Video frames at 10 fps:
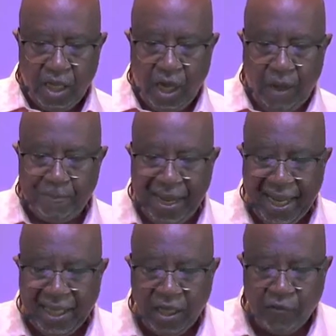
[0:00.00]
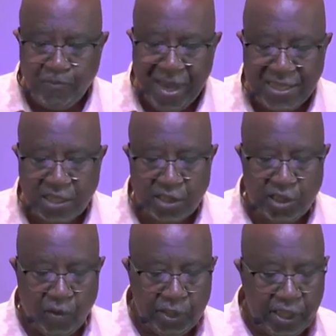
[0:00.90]
A man of
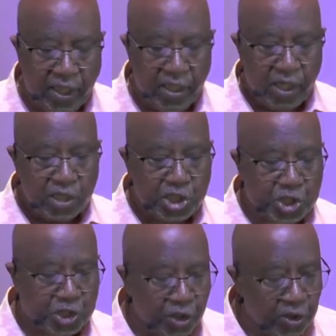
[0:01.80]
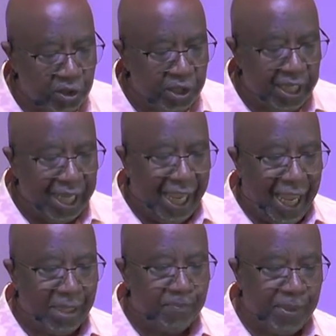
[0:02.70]
Macedonia stood
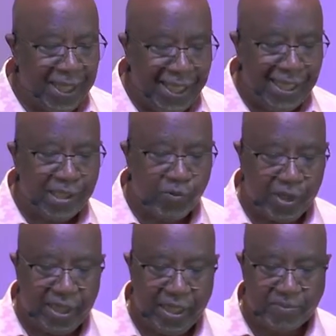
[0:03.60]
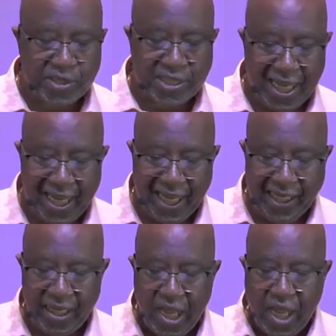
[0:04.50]
and pleaded with him,
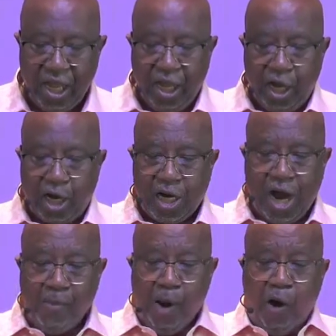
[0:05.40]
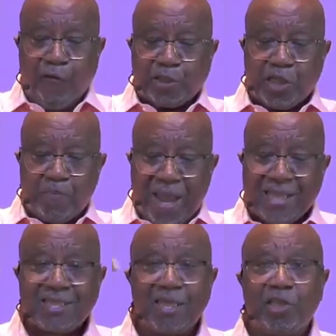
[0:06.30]
saying, Come over to
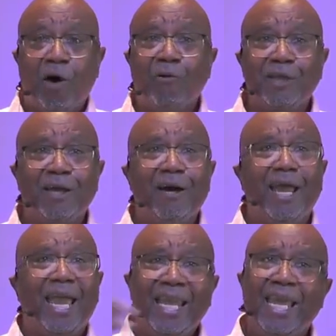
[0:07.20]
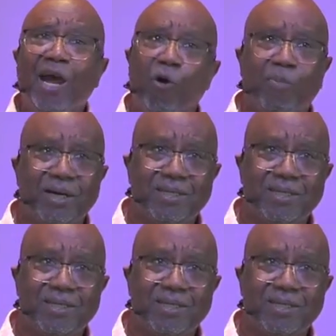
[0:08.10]
Macedonia and help